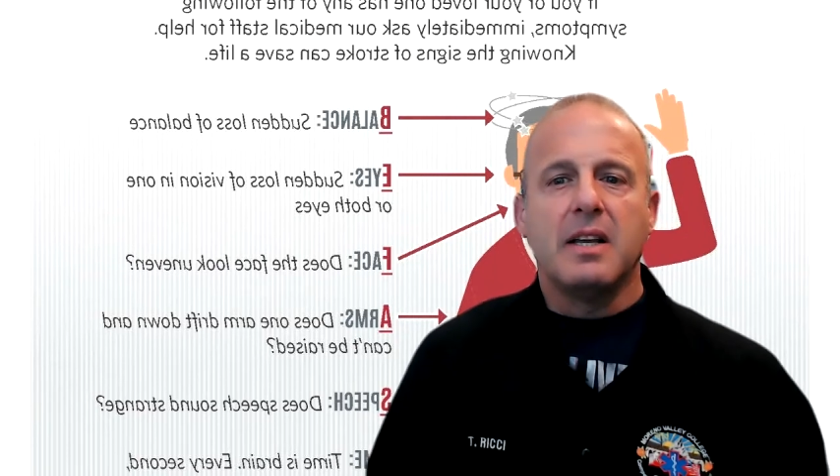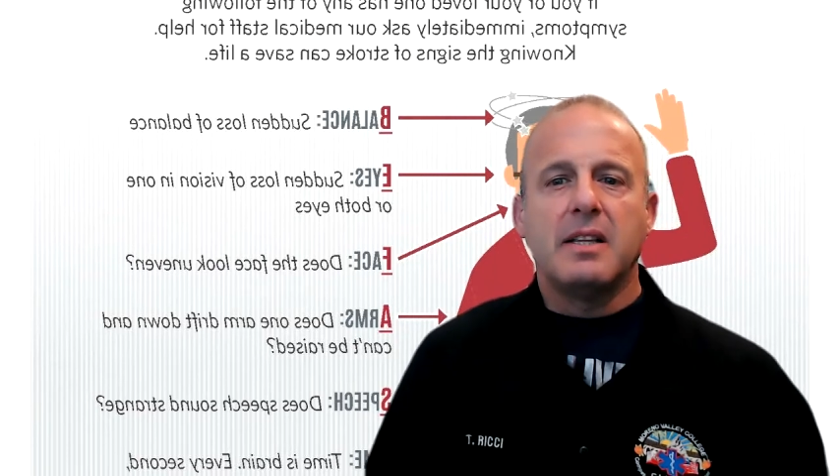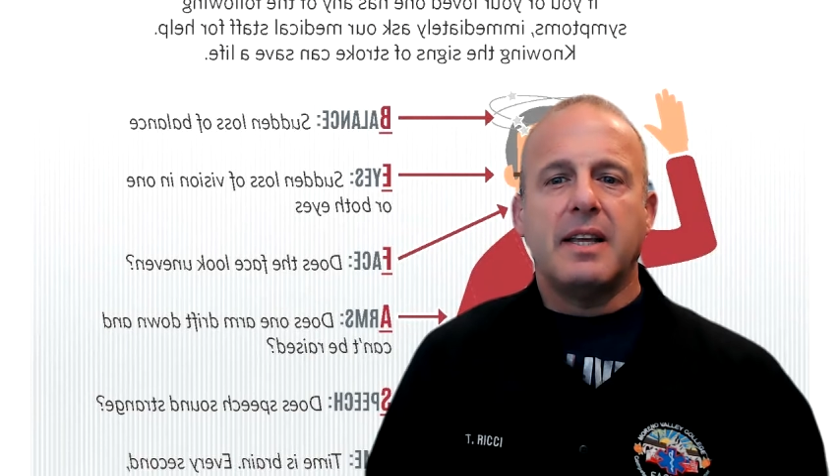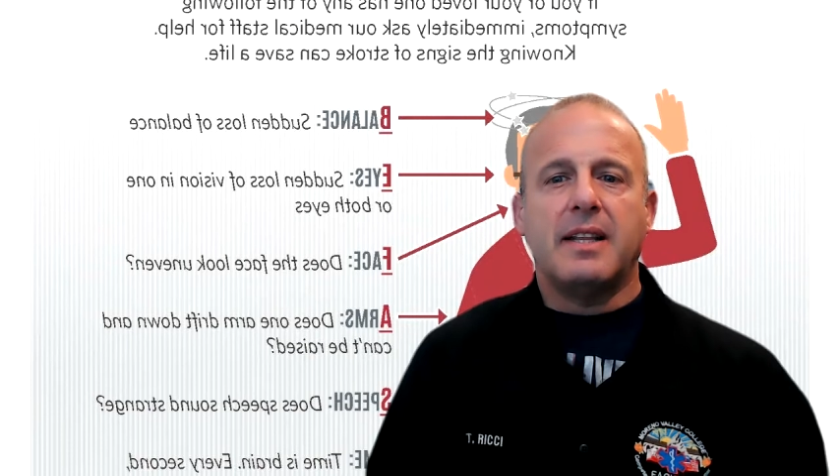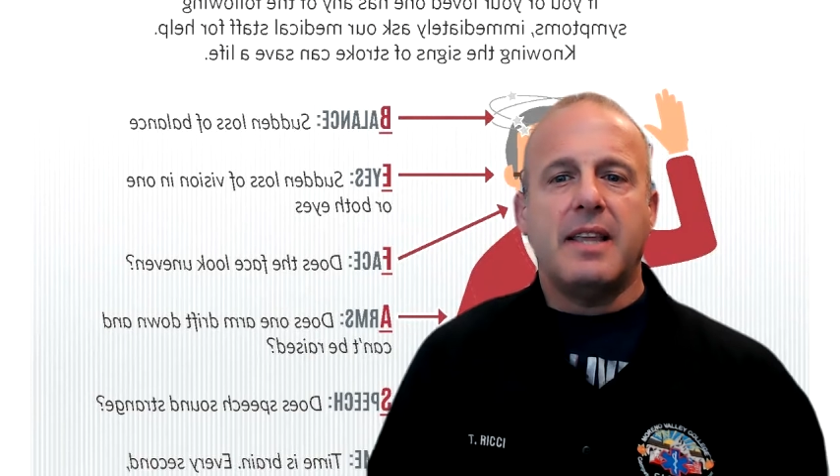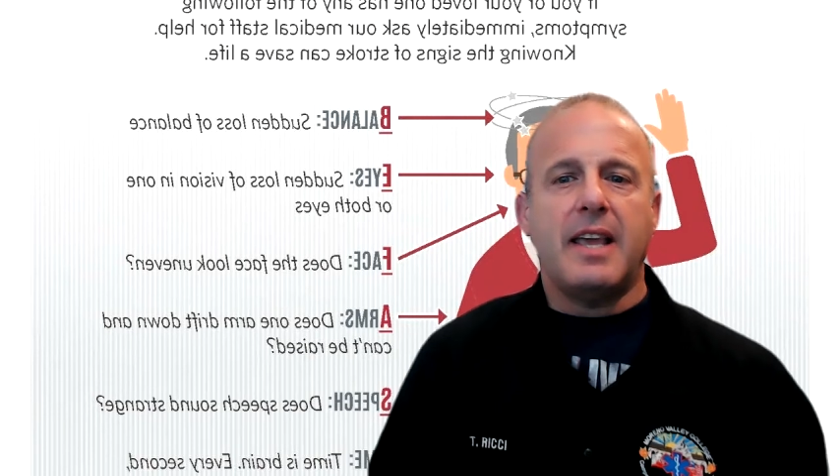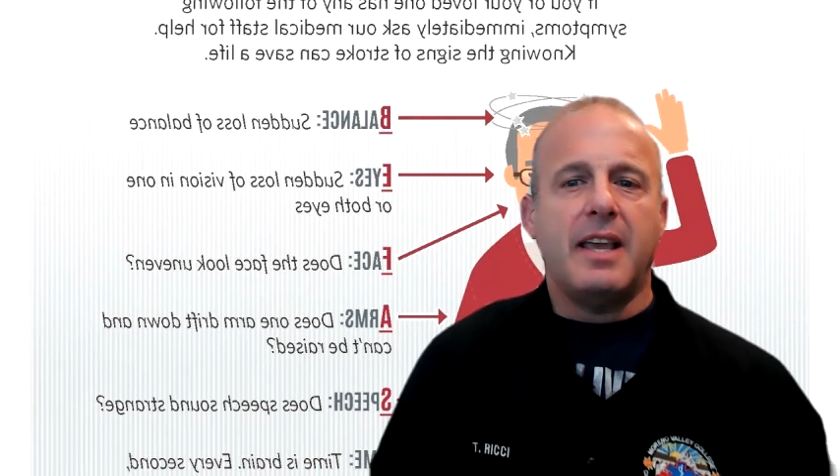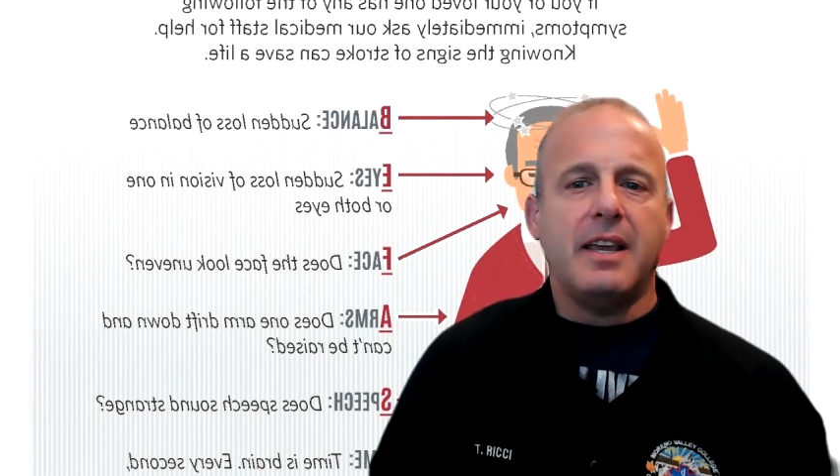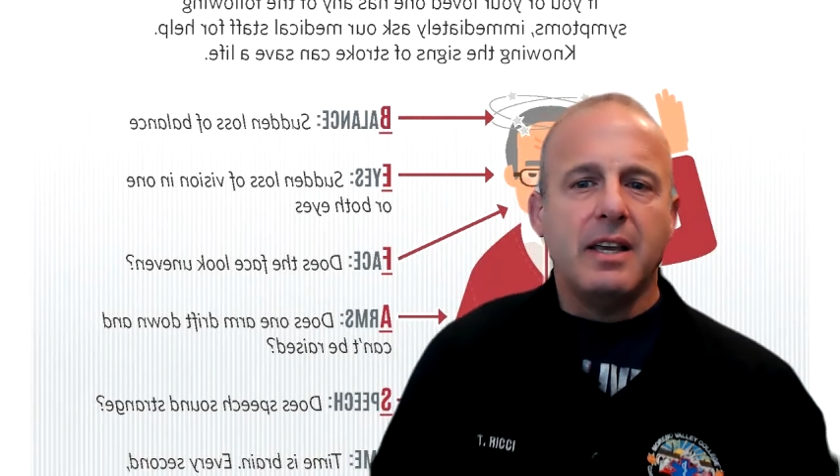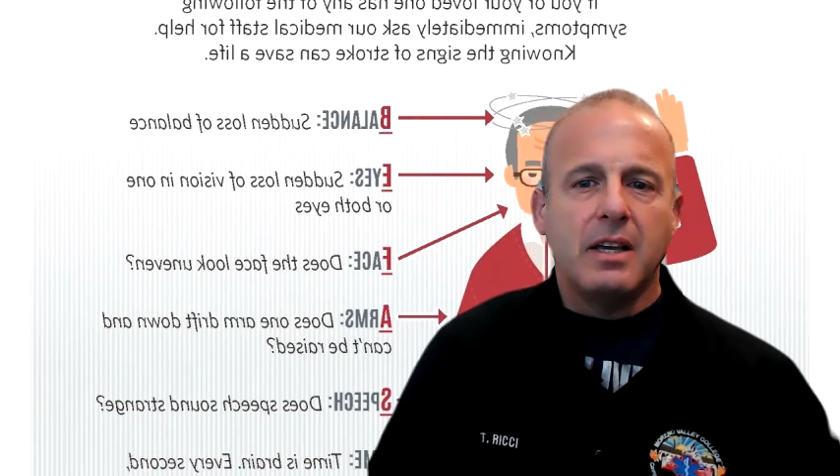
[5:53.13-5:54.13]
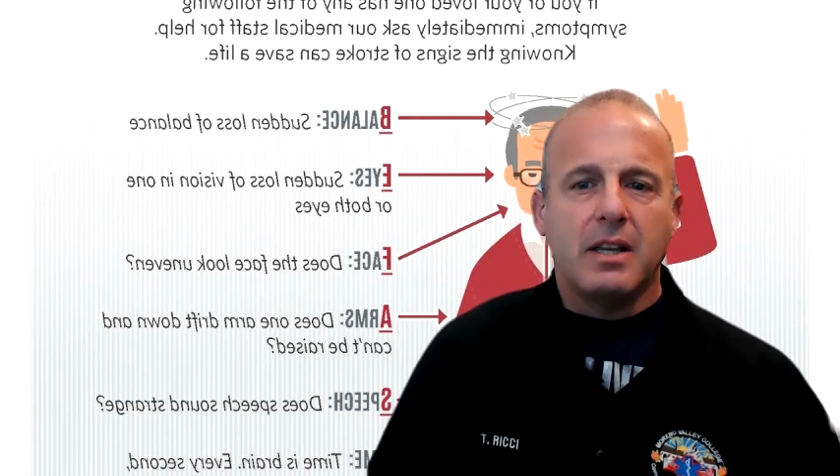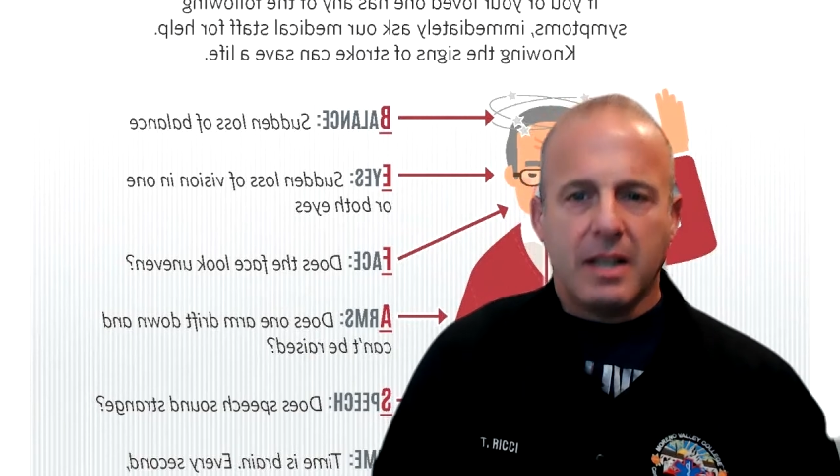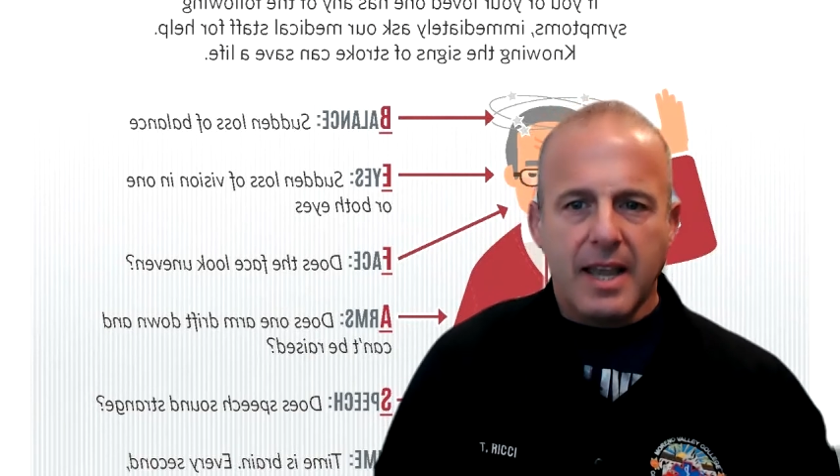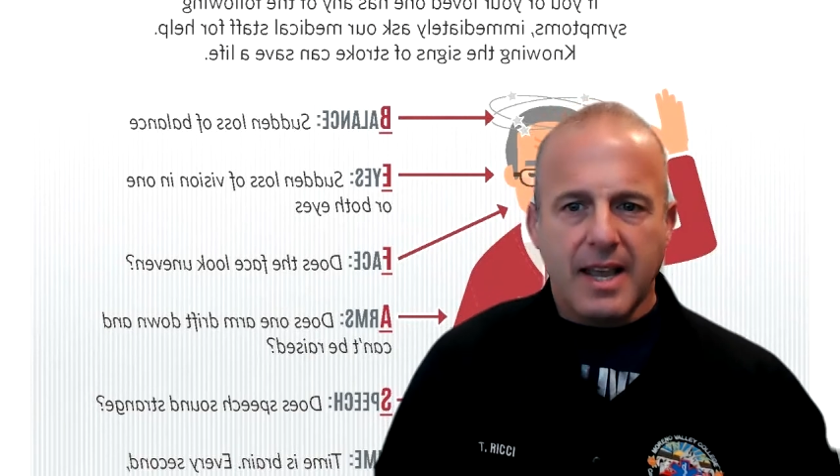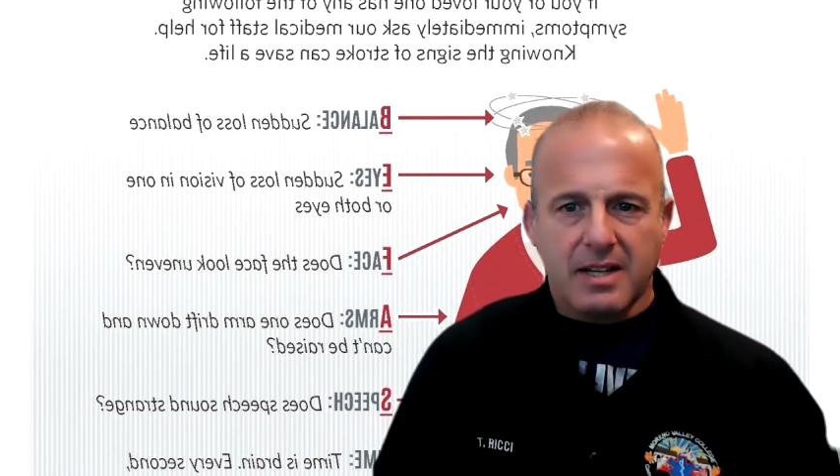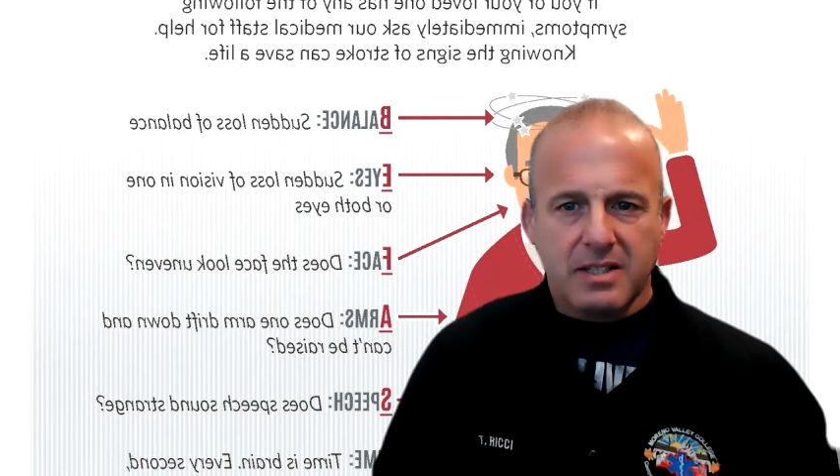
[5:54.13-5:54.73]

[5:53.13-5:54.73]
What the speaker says: that they can't